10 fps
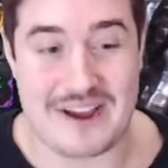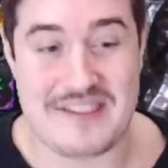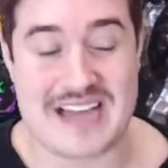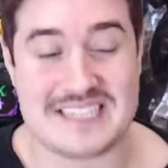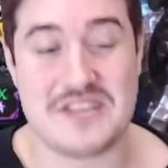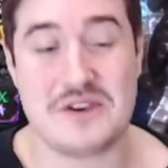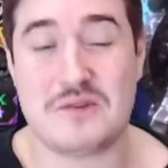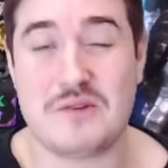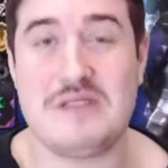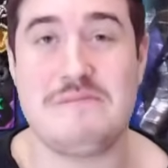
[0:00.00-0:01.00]
And that's that you
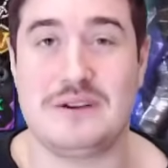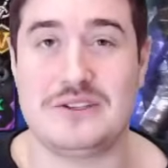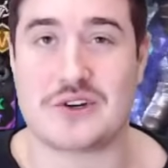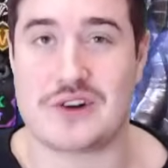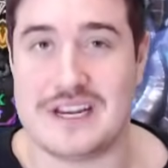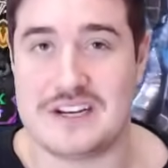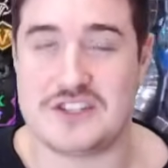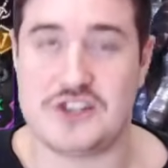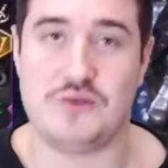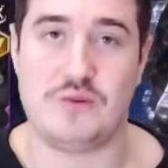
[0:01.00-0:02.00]
can really build greed
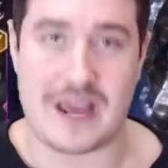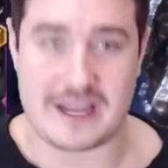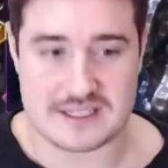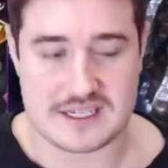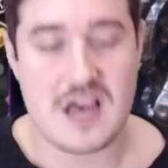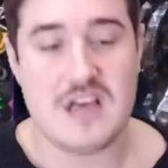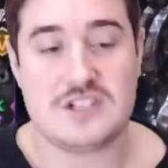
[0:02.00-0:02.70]
two ways.